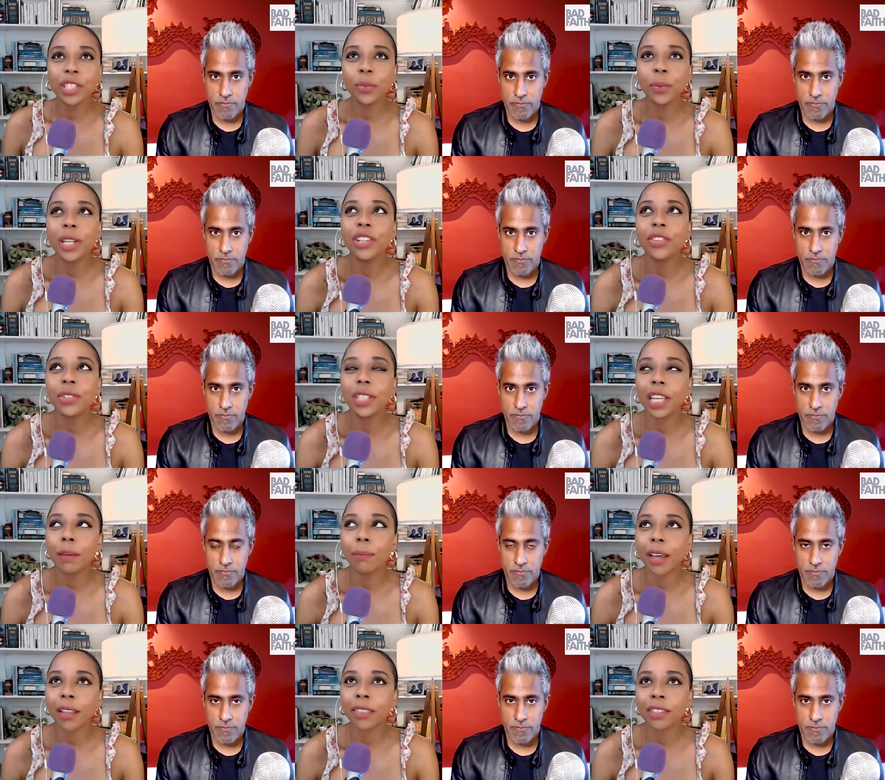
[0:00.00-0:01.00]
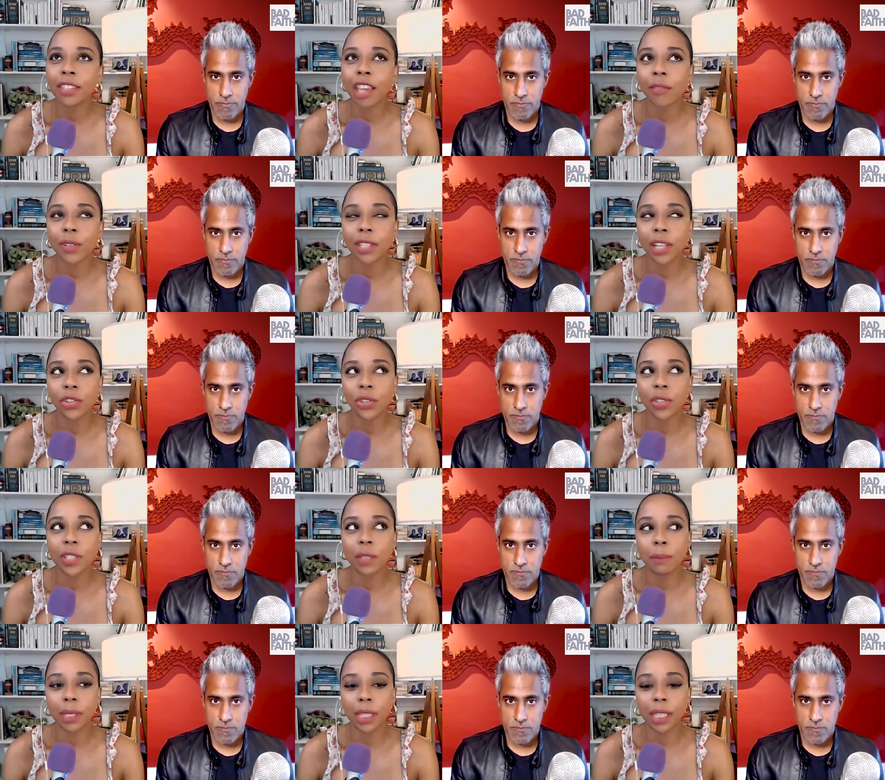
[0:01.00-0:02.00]
Speaker 1: What's so interesting about this conversation
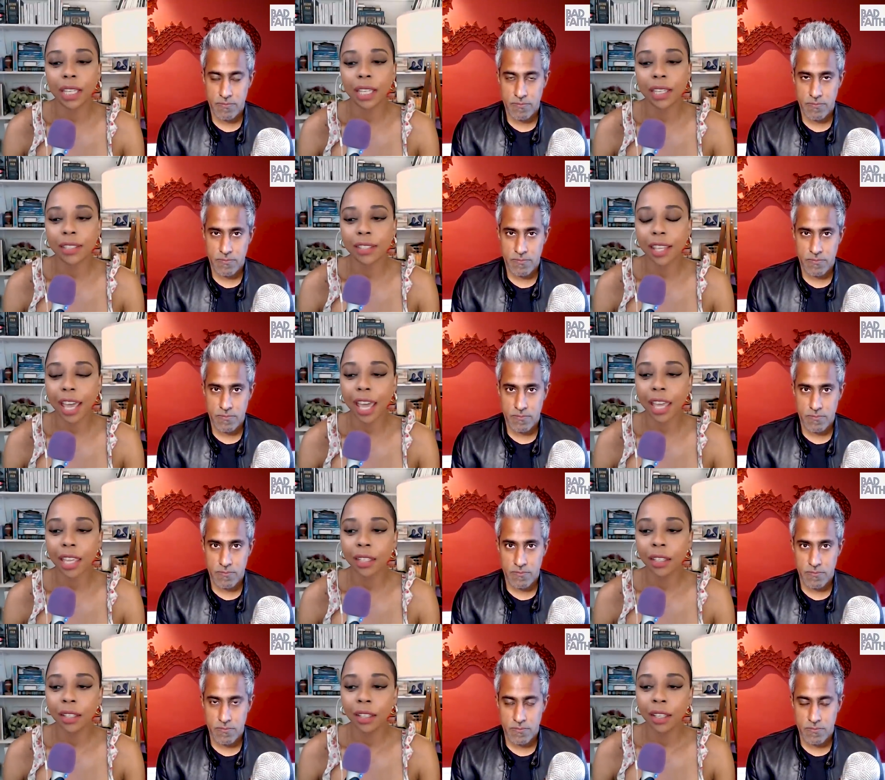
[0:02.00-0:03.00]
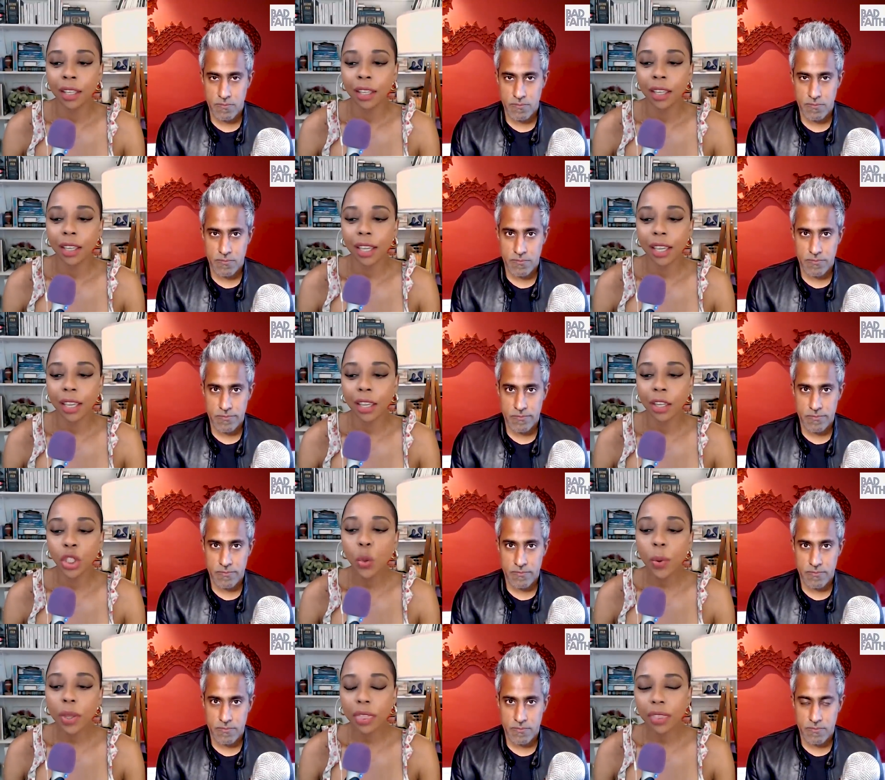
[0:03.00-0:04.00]
to me is that
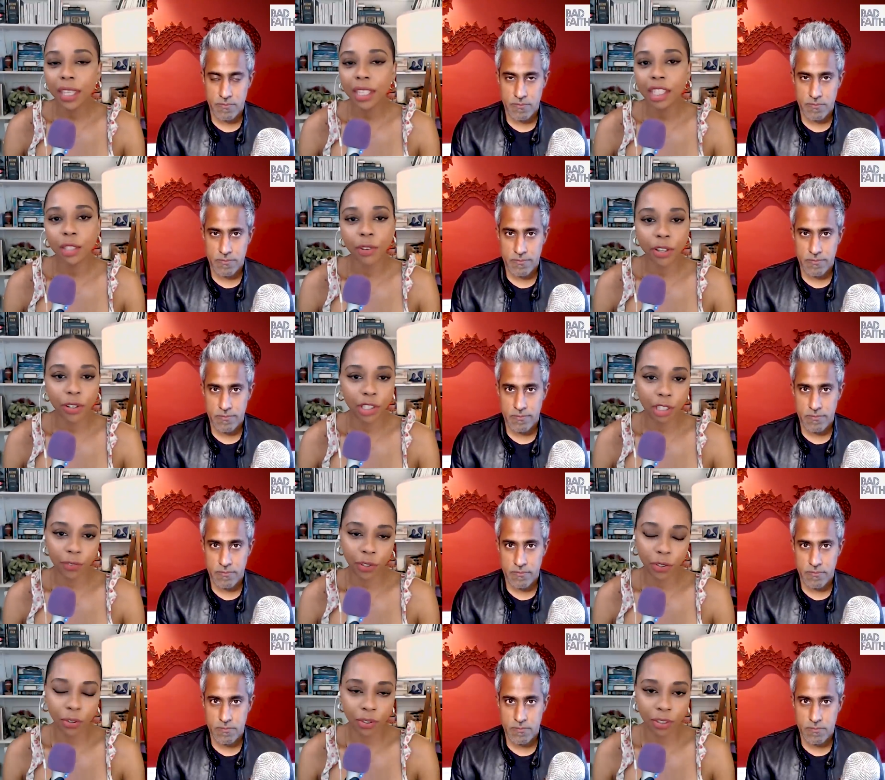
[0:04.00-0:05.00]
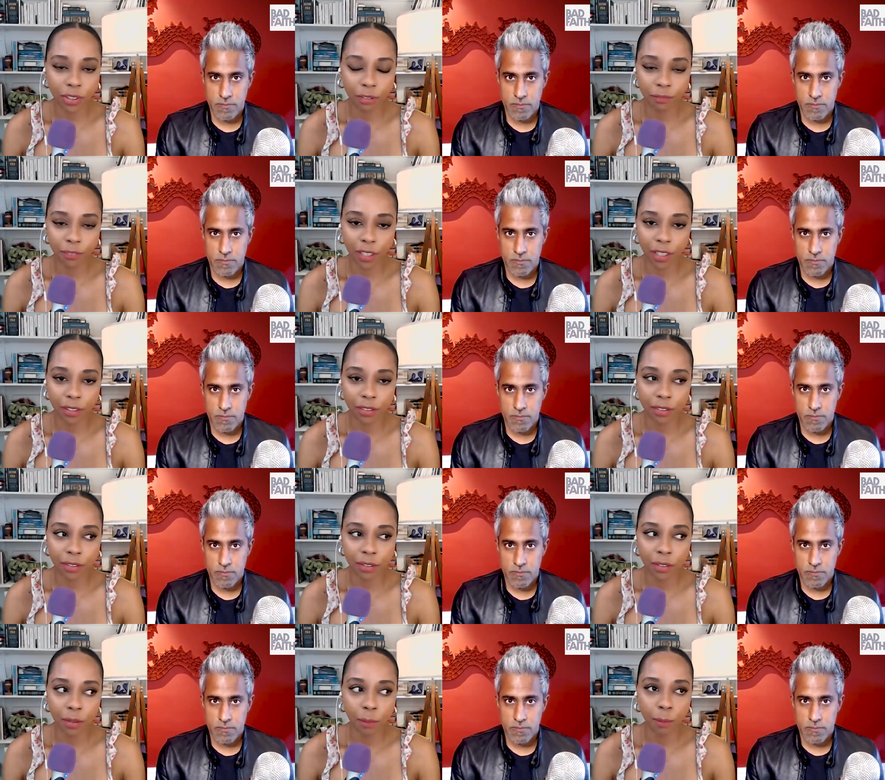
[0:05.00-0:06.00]
you would think it's very difficult to
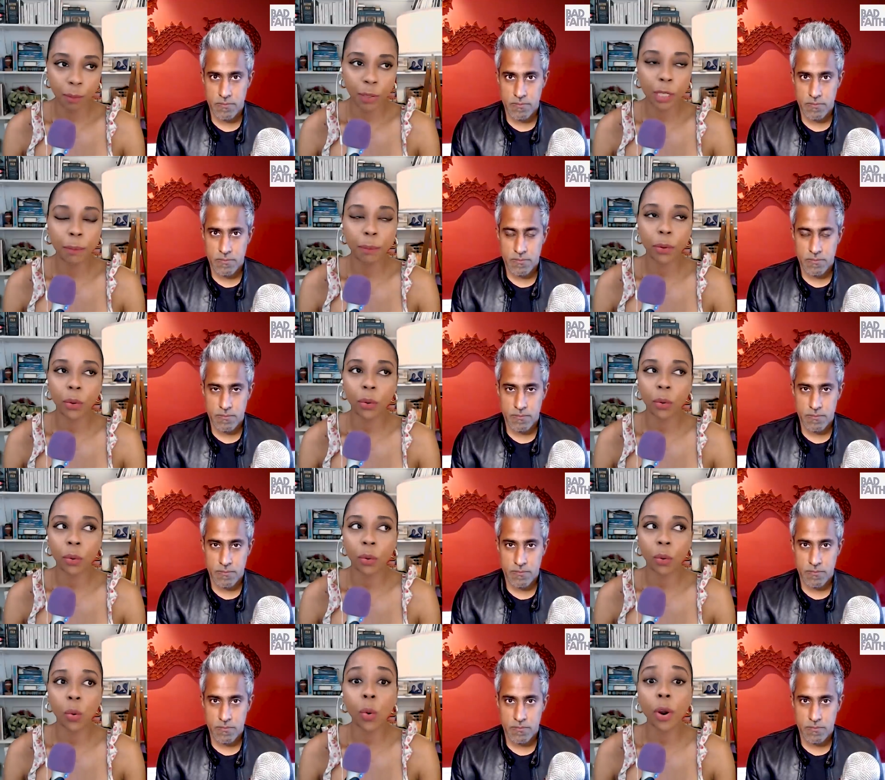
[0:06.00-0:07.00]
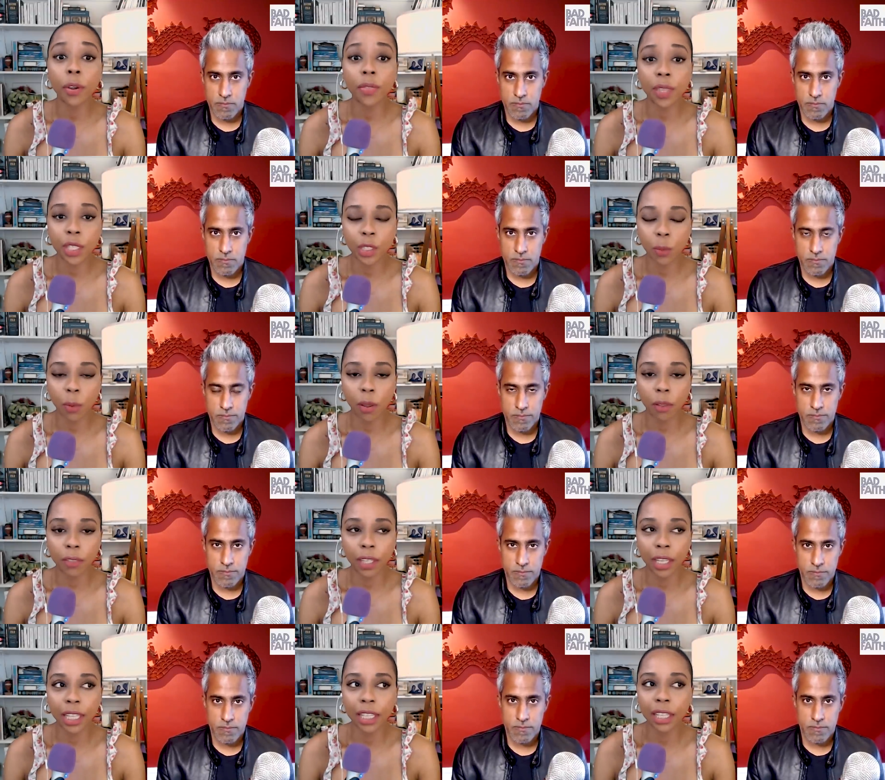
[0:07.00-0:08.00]
defend people who are this
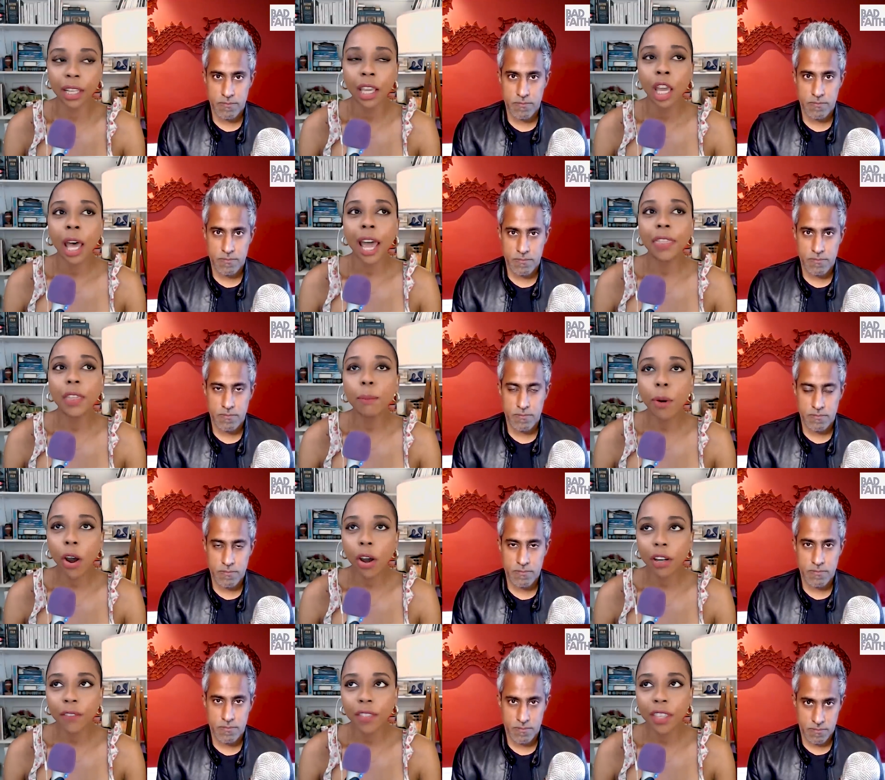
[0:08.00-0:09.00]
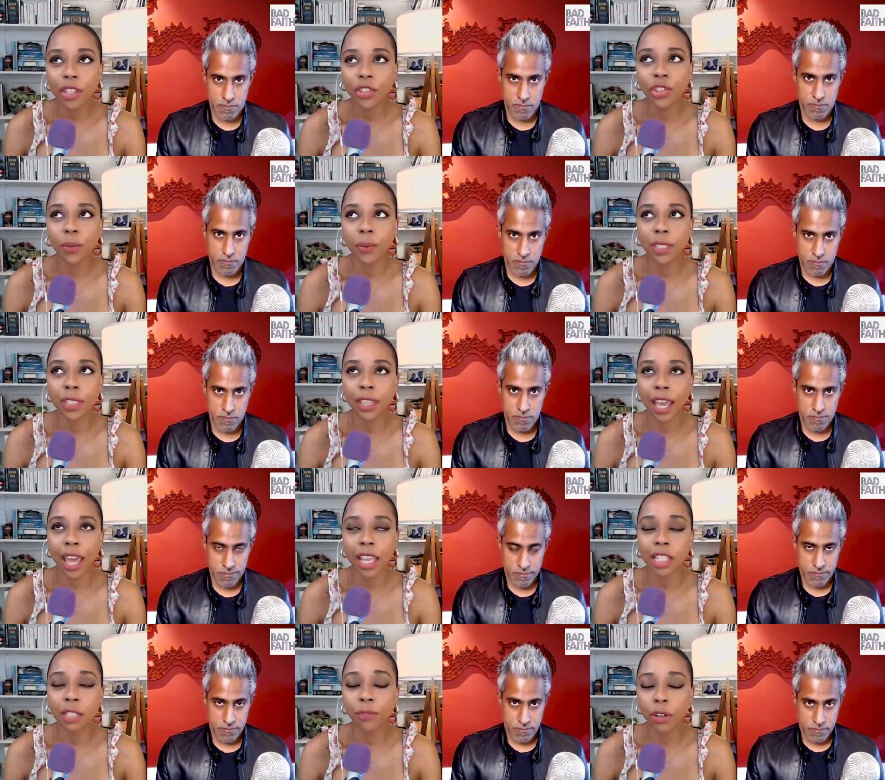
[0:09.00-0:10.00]
wealthy. And I think part of the issue is
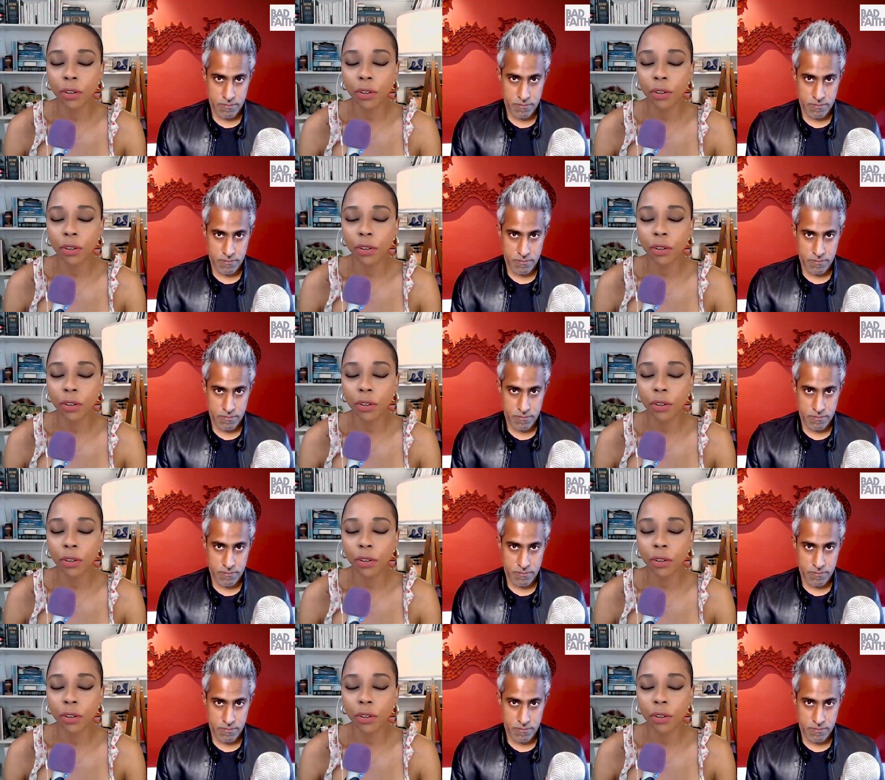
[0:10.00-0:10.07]
that